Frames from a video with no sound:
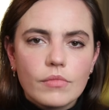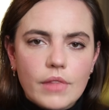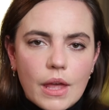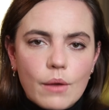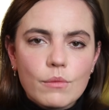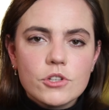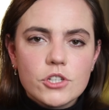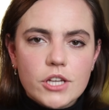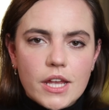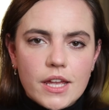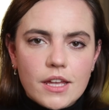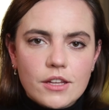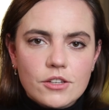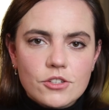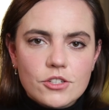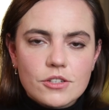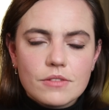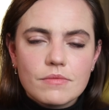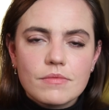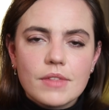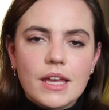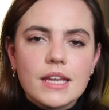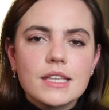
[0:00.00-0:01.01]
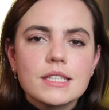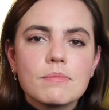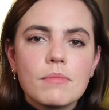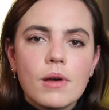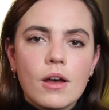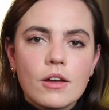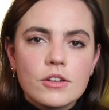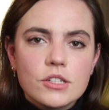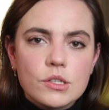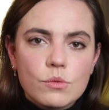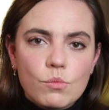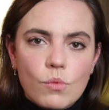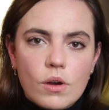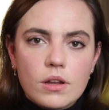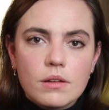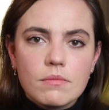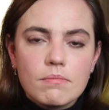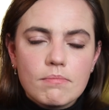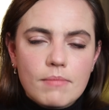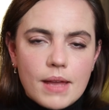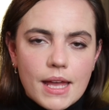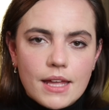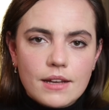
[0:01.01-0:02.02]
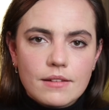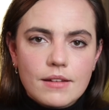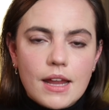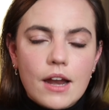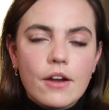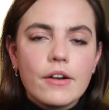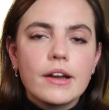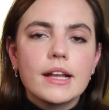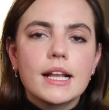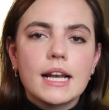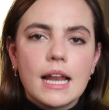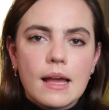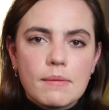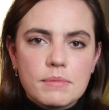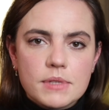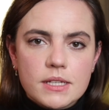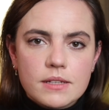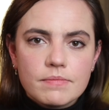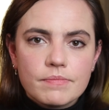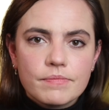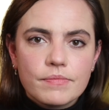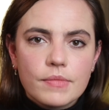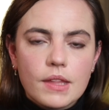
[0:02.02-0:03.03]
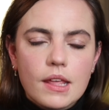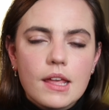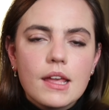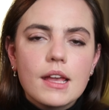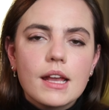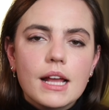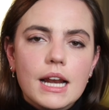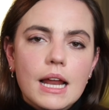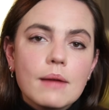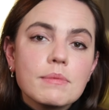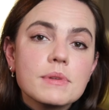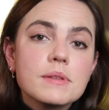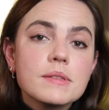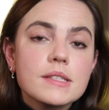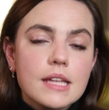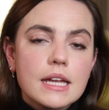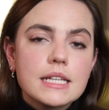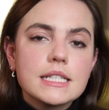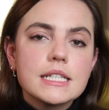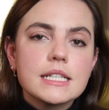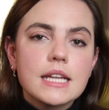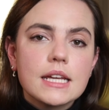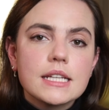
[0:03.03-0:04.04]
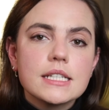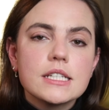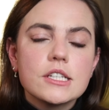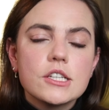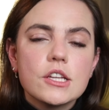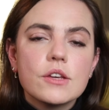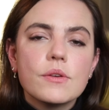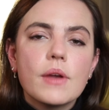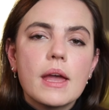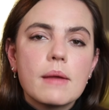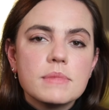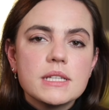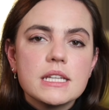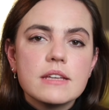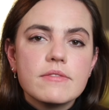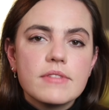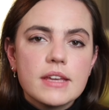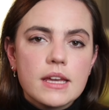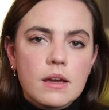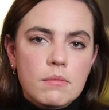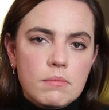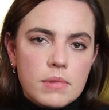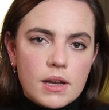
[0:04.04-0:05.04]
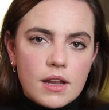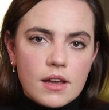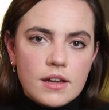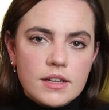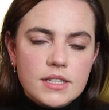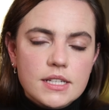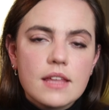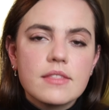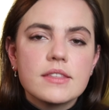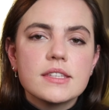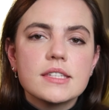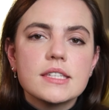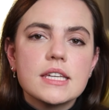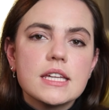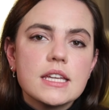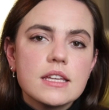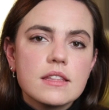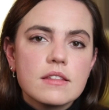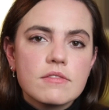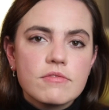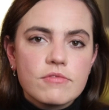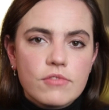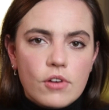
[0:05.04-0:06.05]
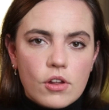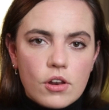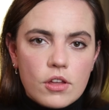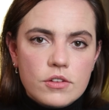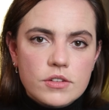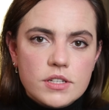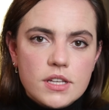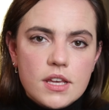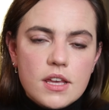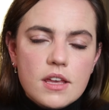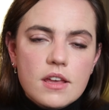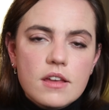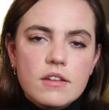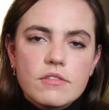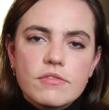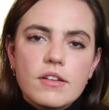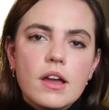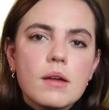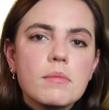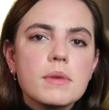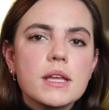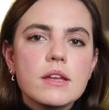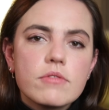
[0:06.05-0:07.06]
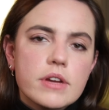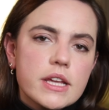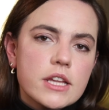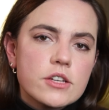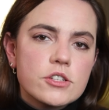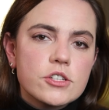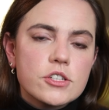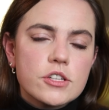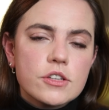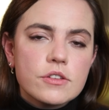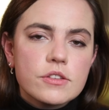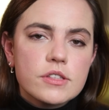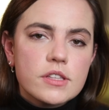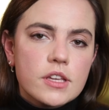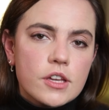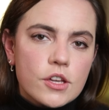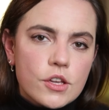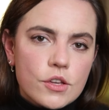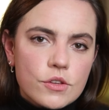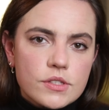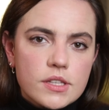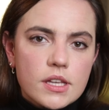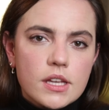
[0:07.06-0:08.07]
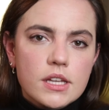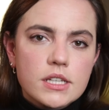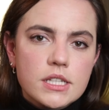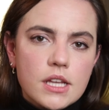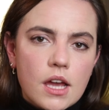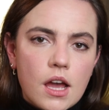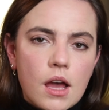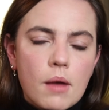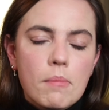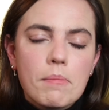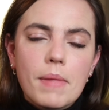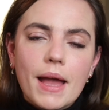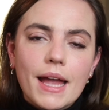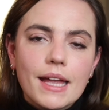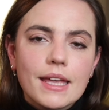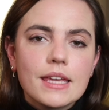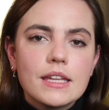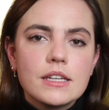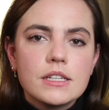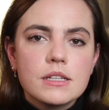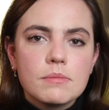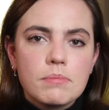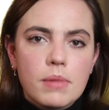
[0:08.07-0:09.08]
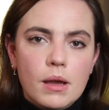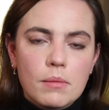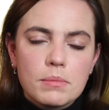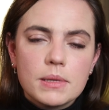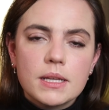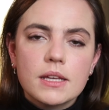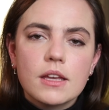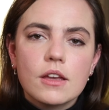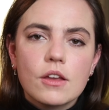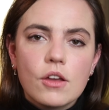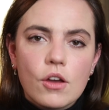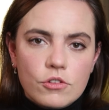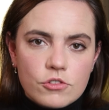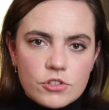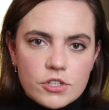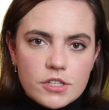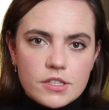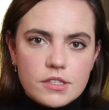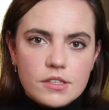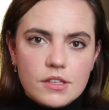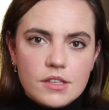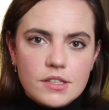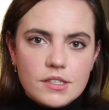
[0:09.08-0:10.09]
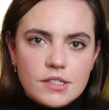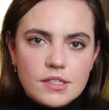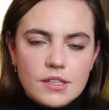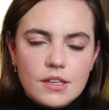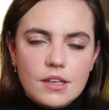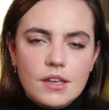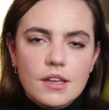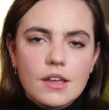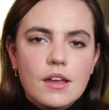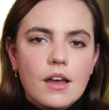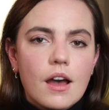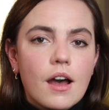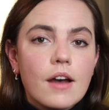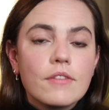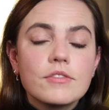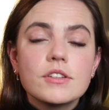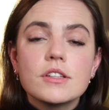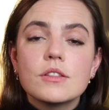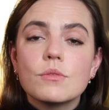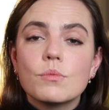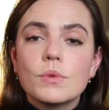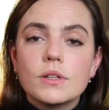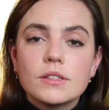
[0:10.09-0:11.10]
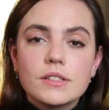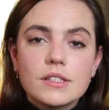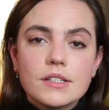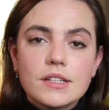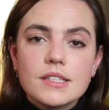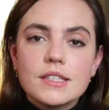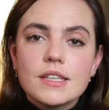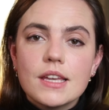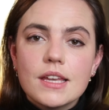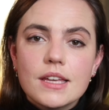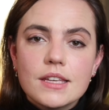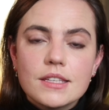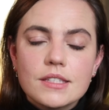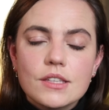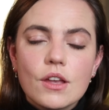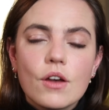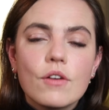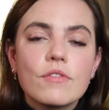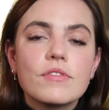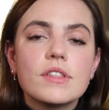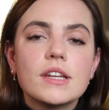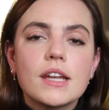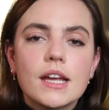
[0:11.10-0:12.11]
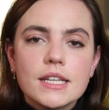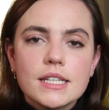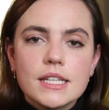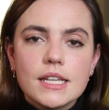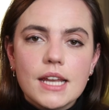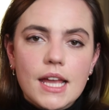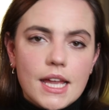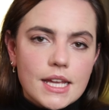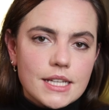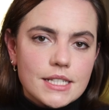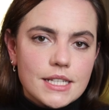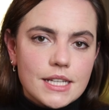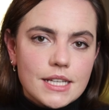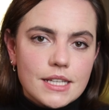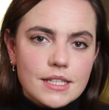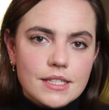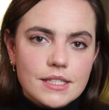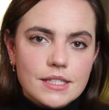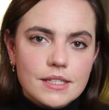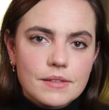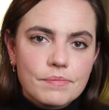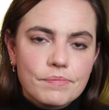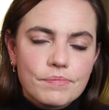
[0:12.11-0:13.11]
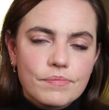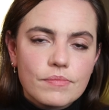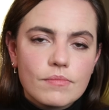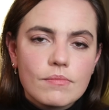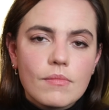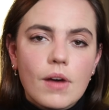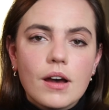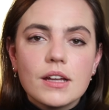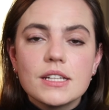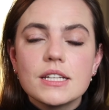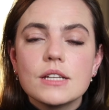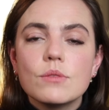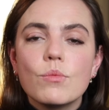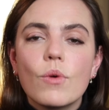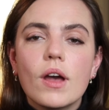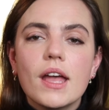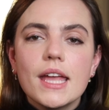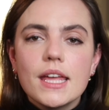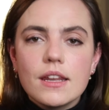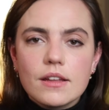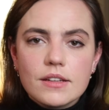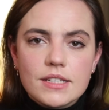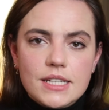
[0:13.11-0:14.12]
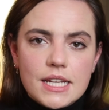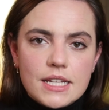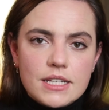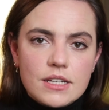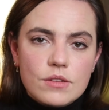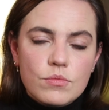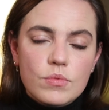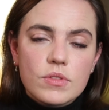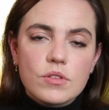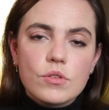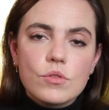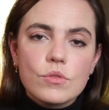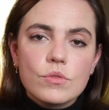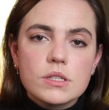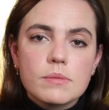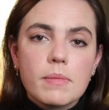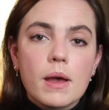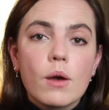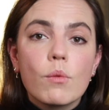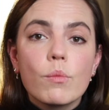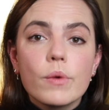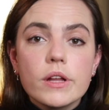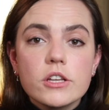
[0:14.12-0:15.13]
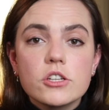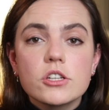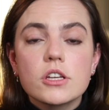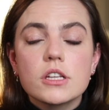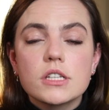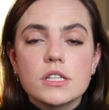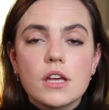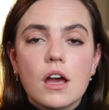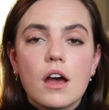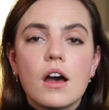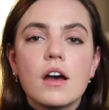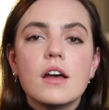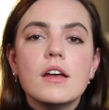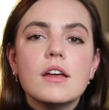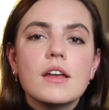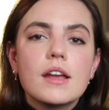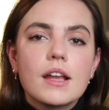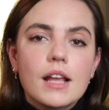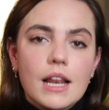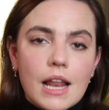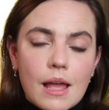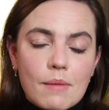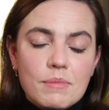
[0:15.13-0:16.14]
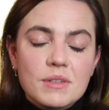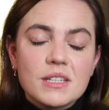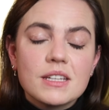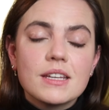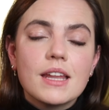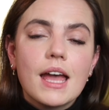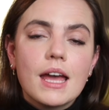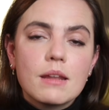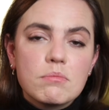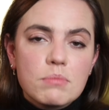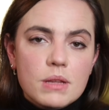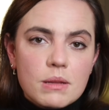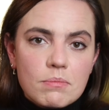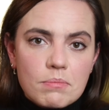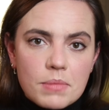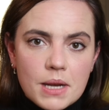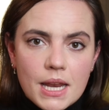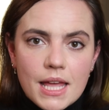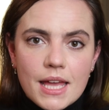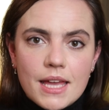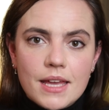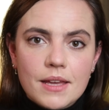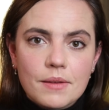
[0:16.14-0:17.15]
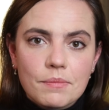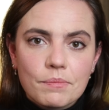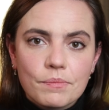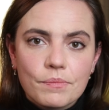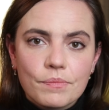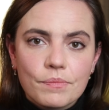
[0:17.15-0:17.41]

That would change, thanks in part to one man, Eric Clapton. Clapton's 1992 MTV Unplugged and the CD that followed firmly reintroduced the acoustic guitar back into public consciousness after the wilderness years of the 1980s. Martin were inundated with calls about which guitar Clapton had been playing.